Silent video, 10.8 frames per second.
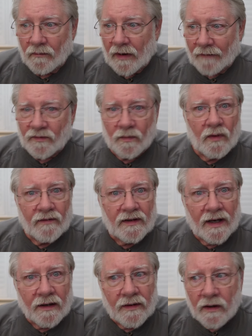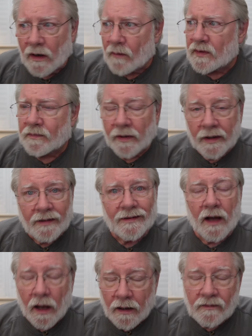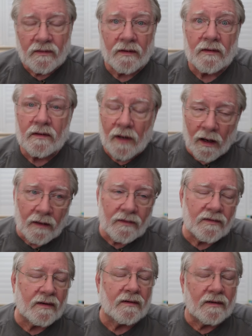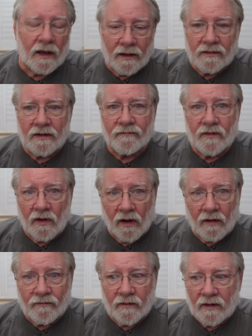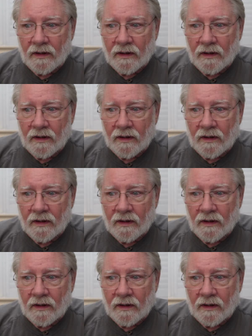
after moving down here, I was playing tons and tons and tons of golf.